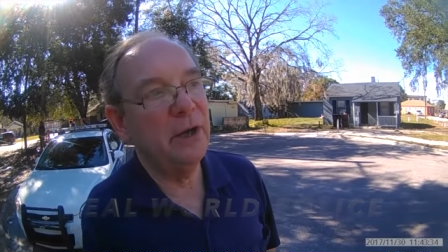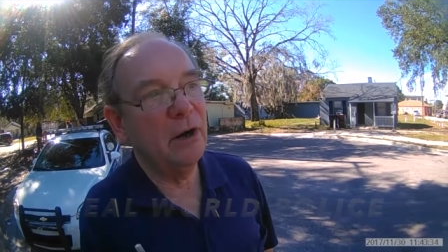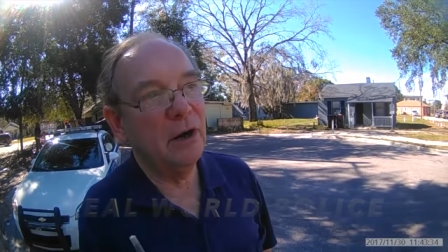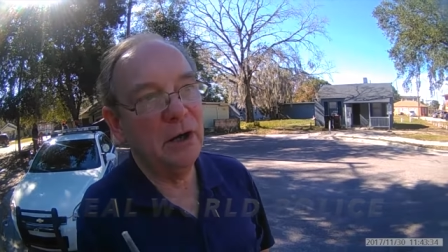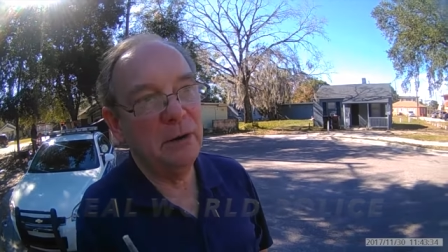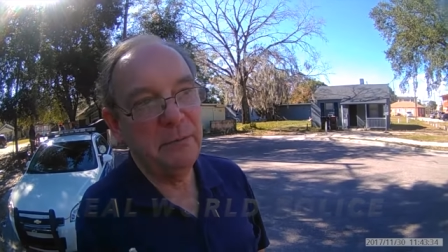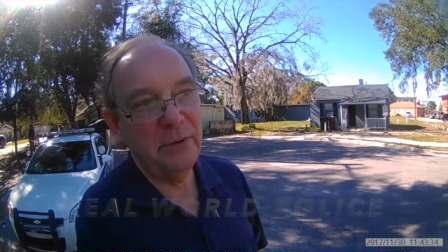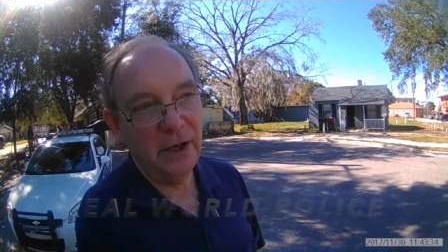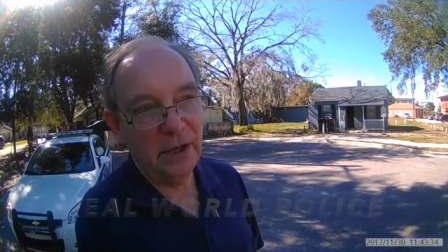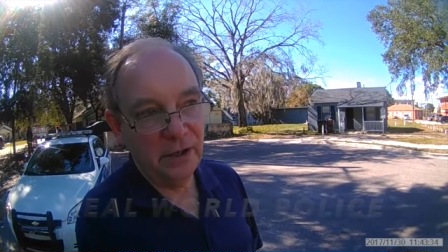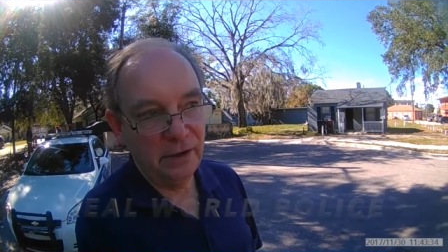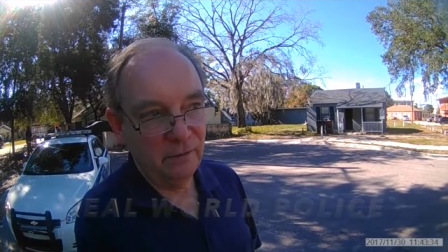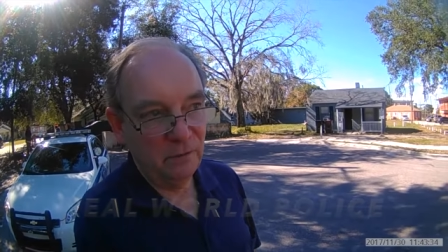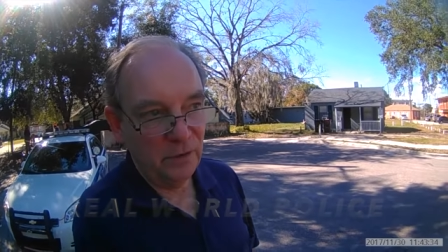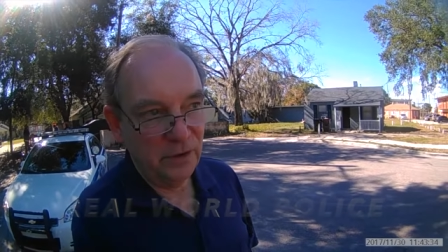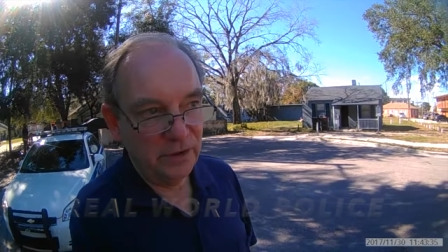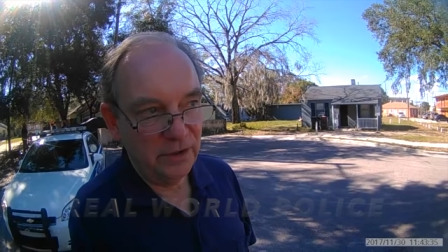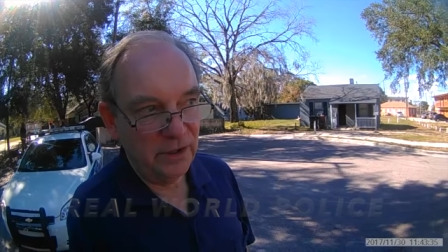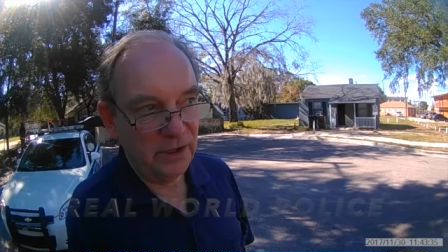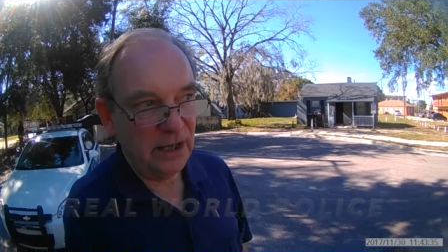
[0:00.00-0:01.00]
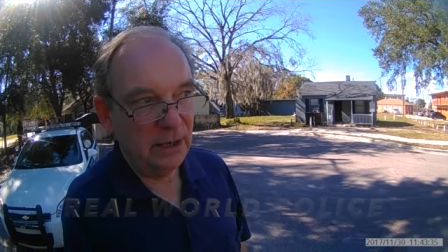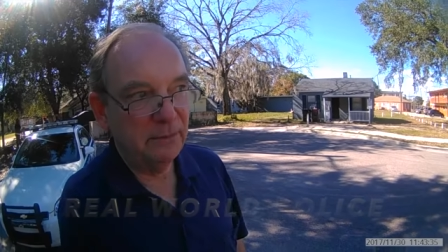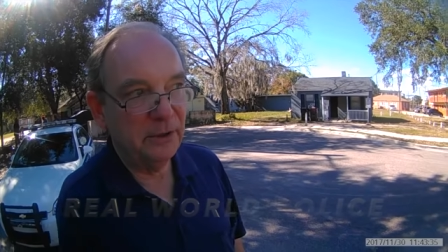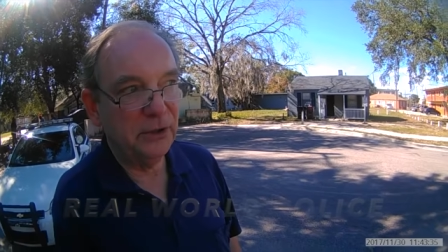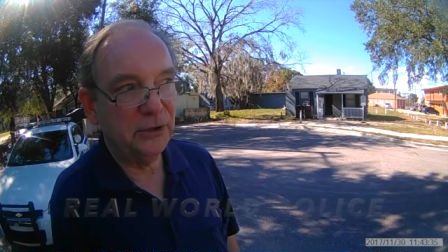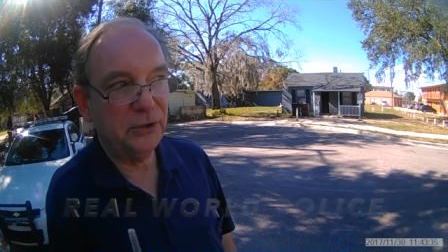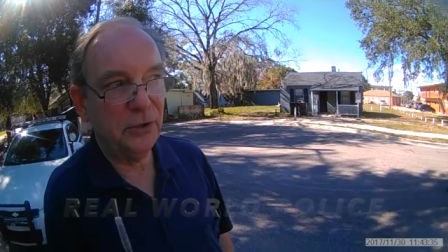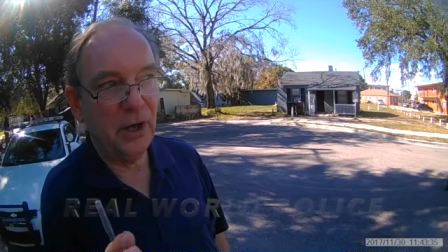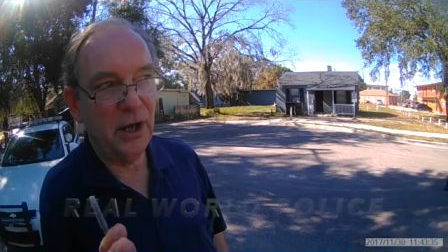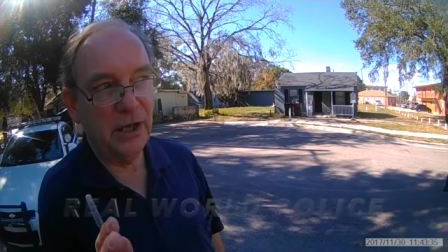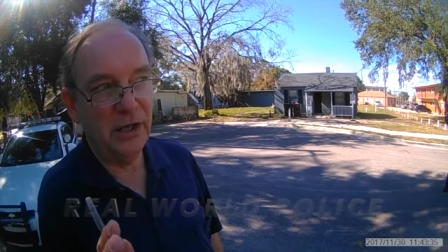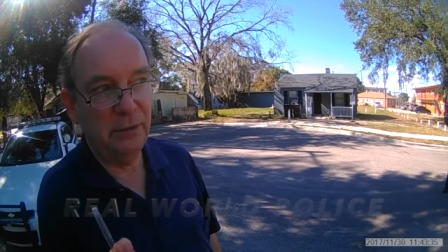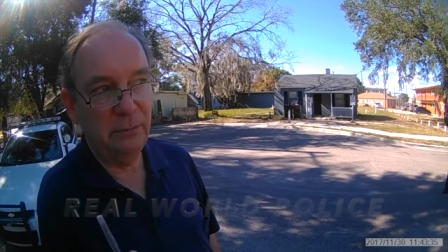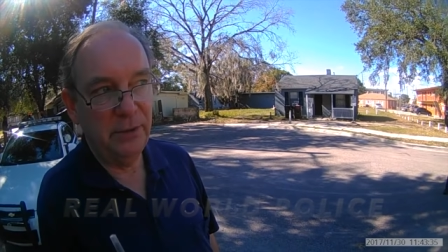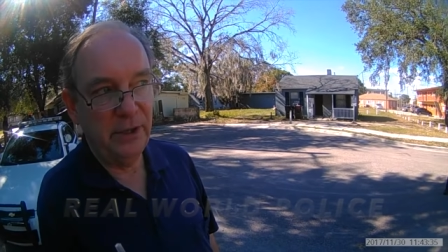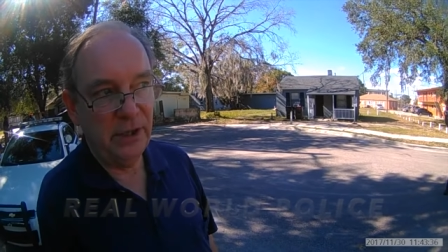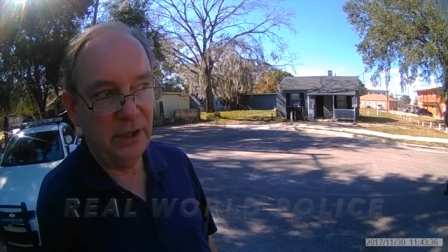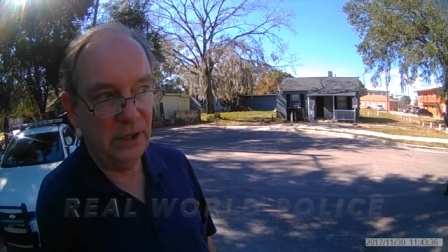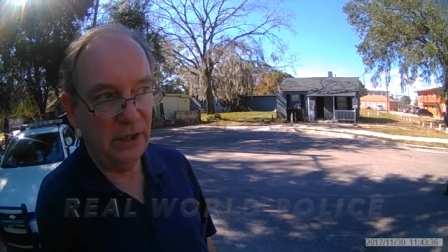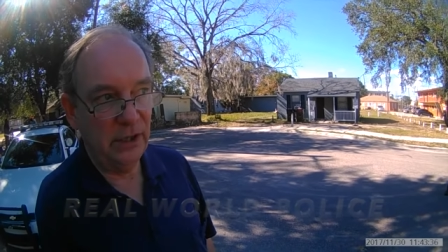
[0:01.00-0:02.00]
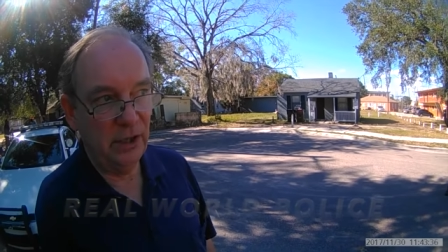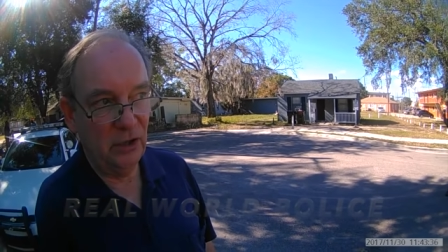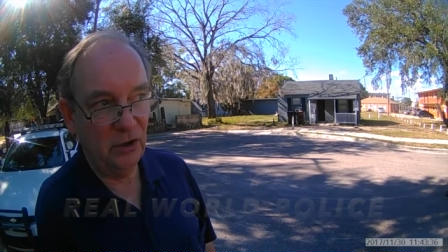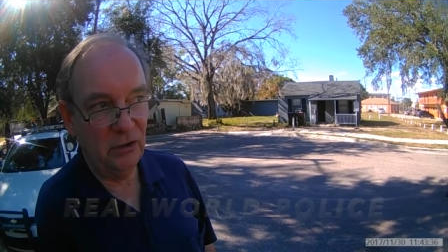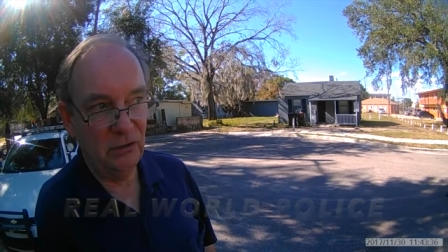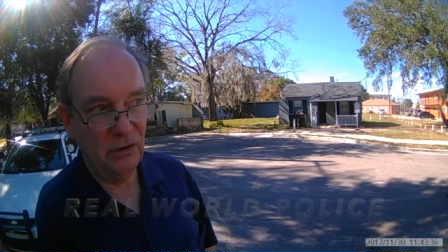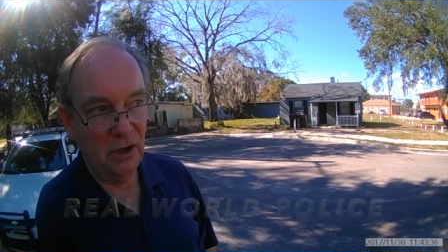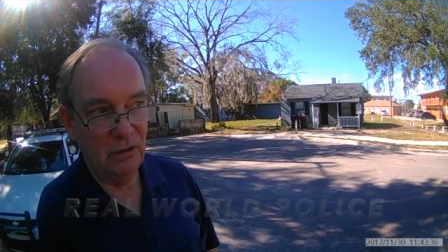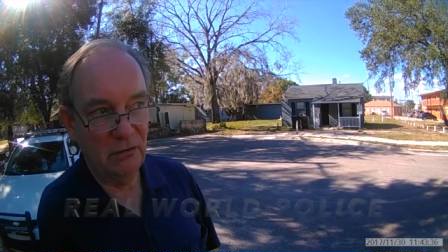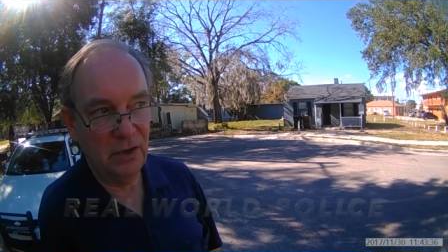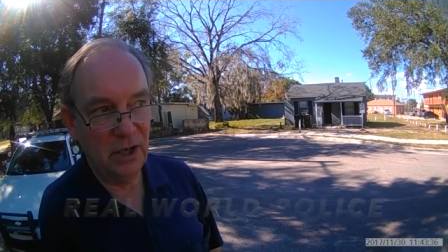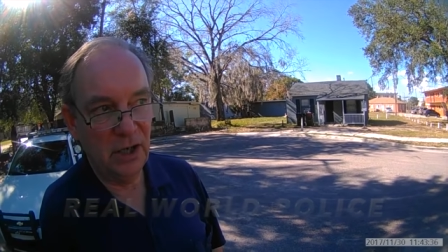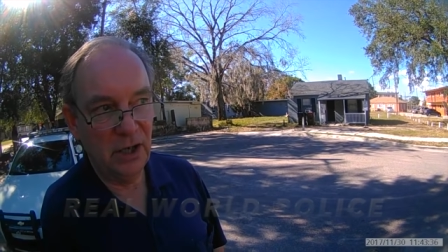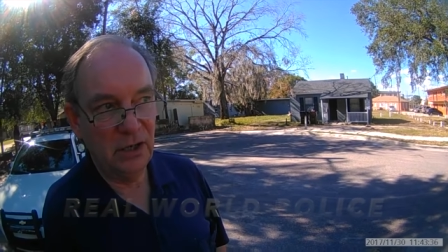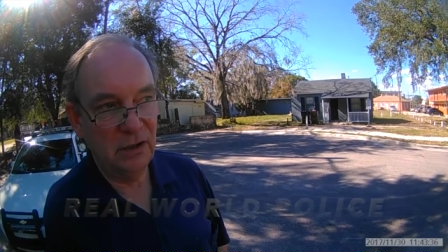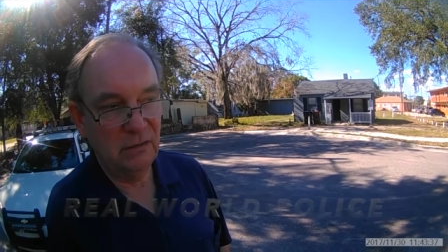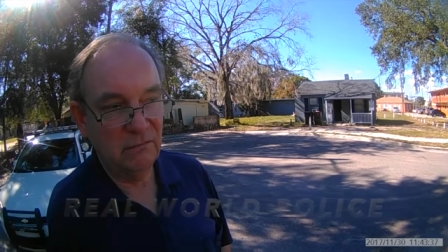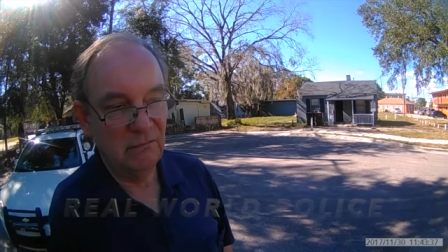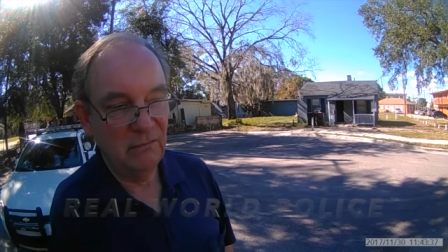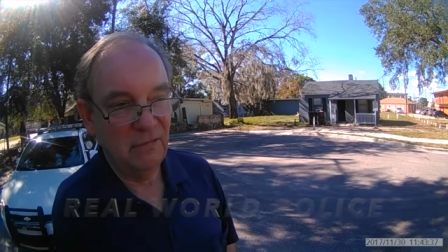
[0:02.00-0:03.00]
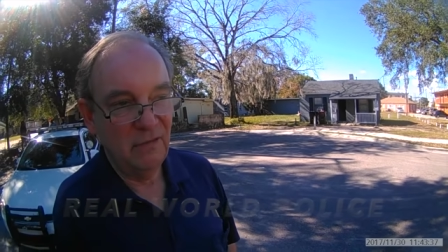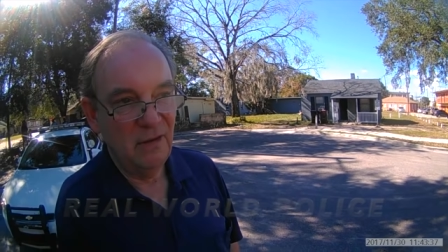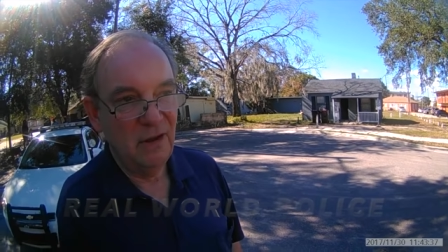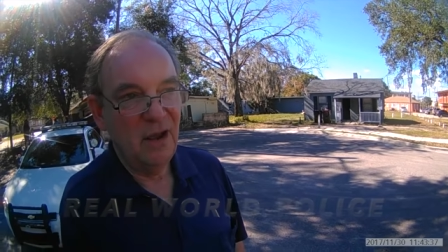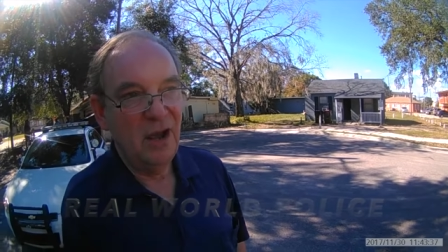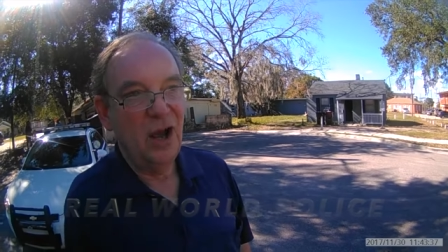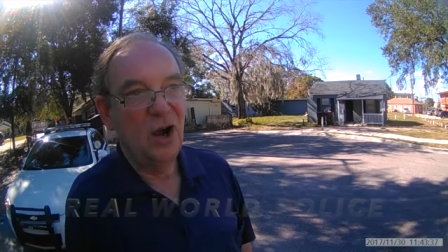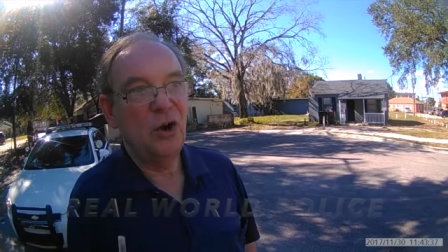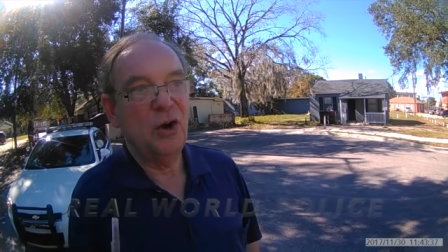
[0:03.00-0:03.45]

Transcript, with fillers: be argumentative with you. I understand. I'm trying to be clear. Okay? I am as well.